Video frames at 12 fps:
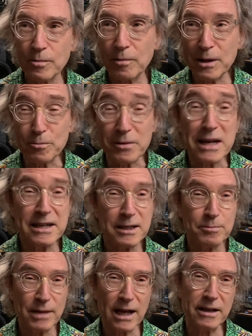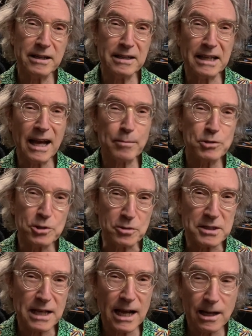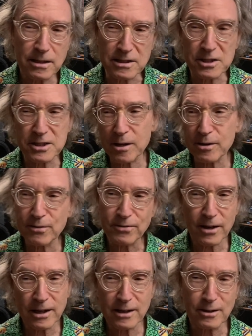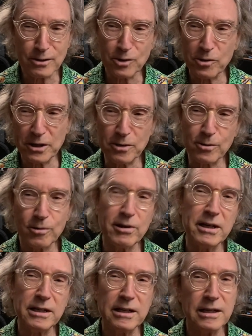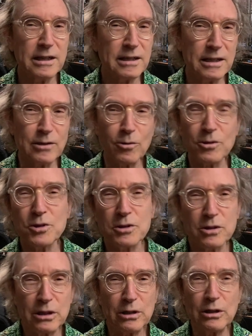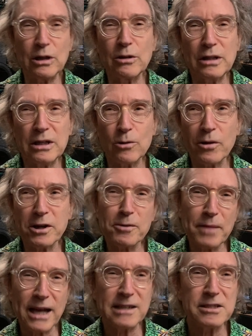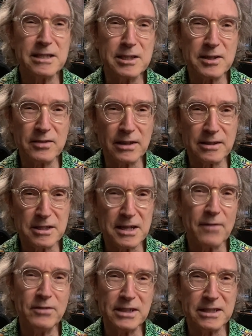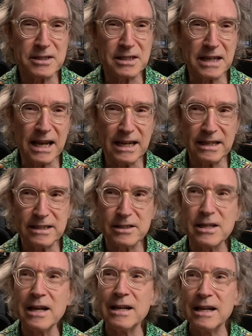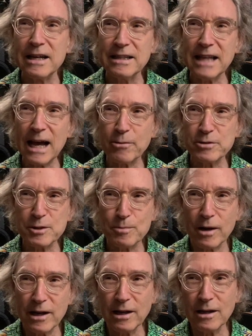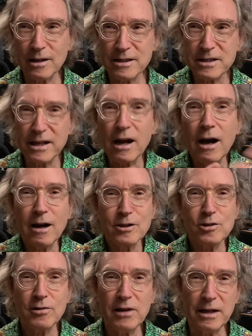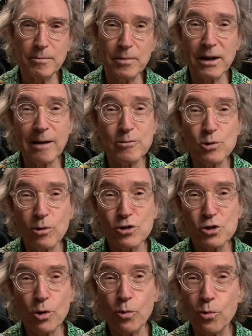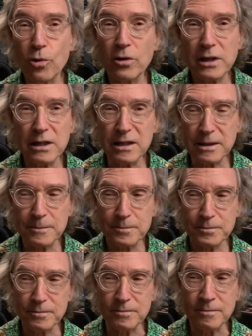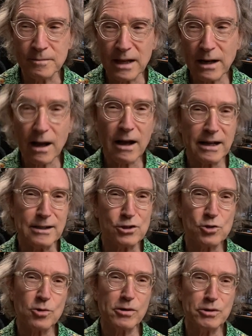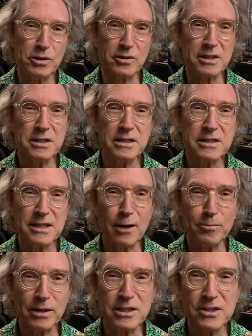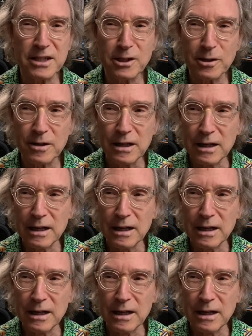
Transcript: by reading about it in the Absolute Sound and Stereophile and the Audio Critic and also the audio magazines of the 70s and 80s. That was my, entree. But I was also working at a high-end store in New York City, Sound by Singer,